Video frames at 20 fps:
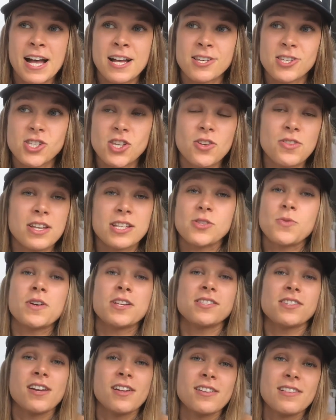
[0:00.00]
So I
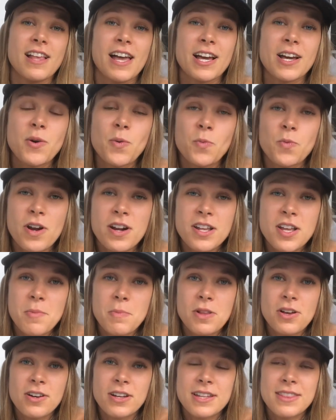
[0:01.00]
started like writing a
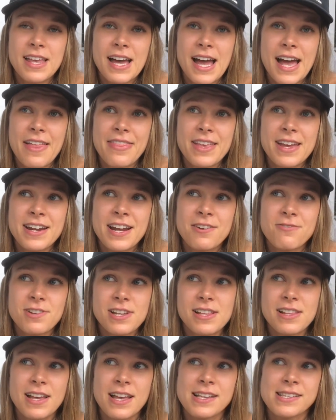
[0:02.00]
blog and that, and then I
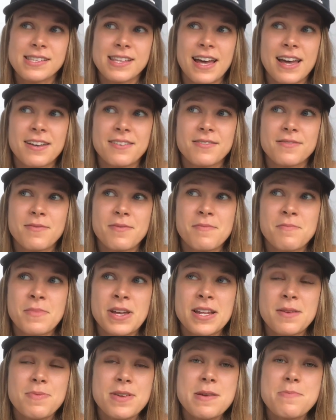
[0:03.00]
realized that
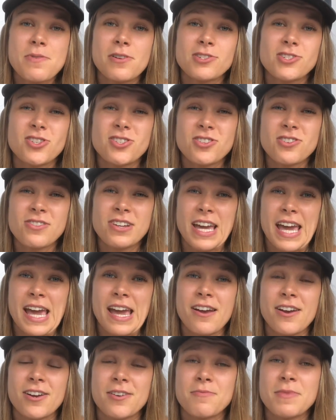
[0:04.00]
many people just don't
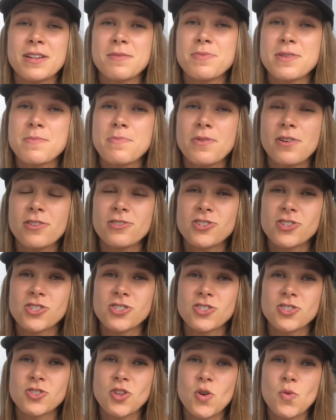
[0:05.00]
care. Many people
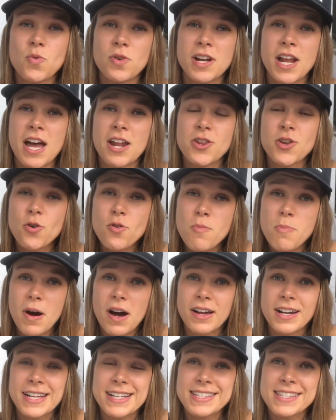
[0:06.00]
just don't wanna know
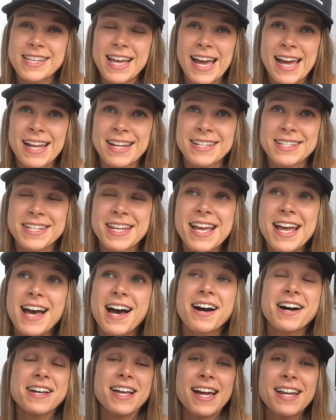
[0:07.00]
about it. And
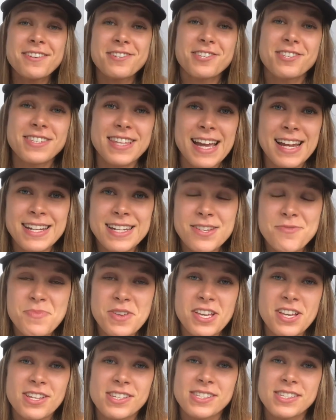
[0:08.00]
I understand it,
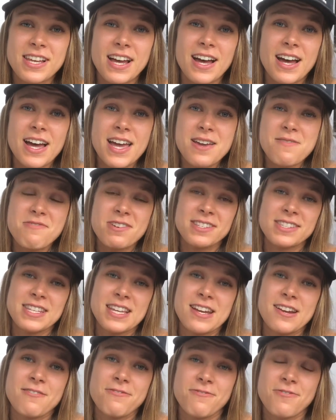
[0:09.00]
because I was
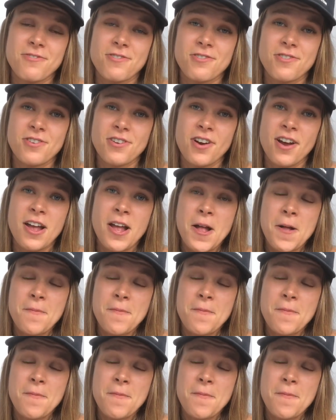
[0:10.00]
there for